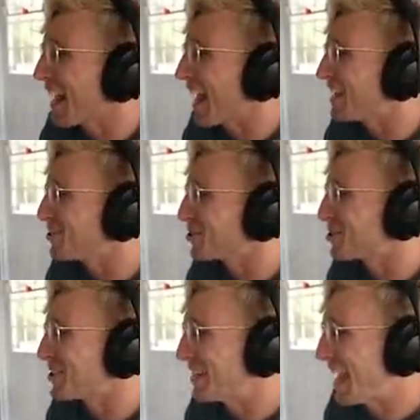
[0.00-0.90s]

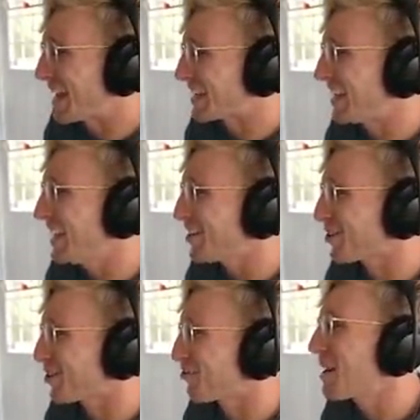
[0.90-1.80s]
Andersen at
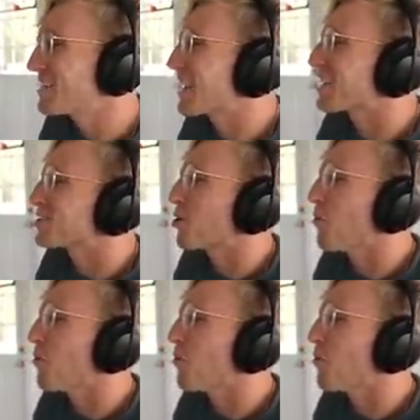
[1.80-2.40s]
kicker. Wait a second, so